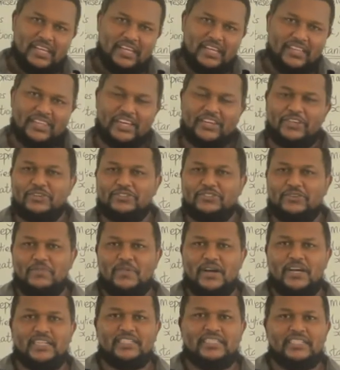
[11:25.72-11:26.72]
Thank you so
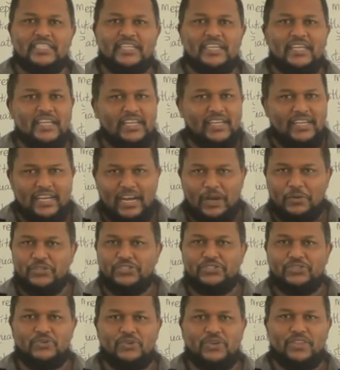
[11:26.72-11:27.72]
much. I
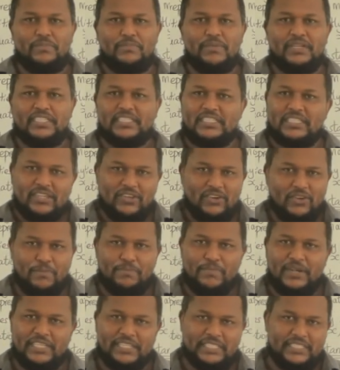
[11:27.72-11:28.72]
wish you all the best.
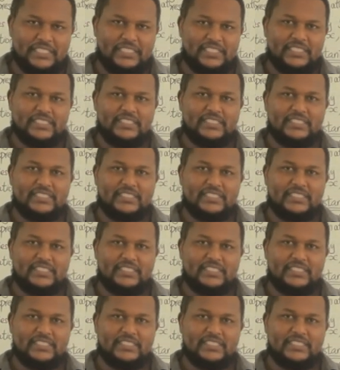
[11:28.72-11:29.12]
God bless.